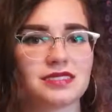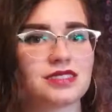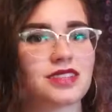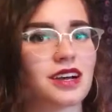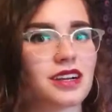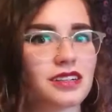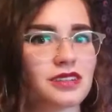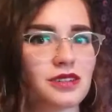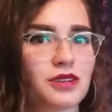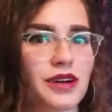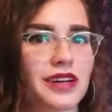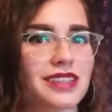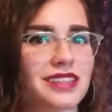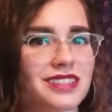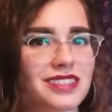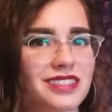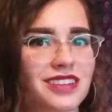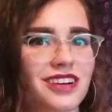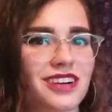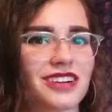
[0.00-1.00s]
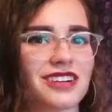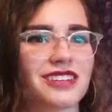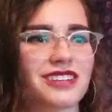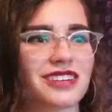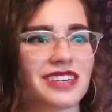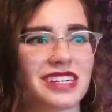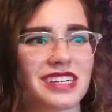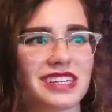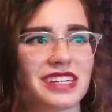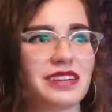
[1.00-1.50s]
not quite this long,
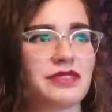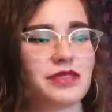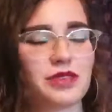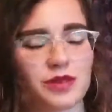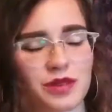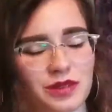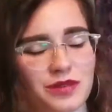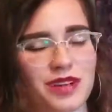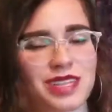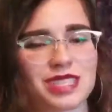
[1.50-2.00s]
uh, if you want to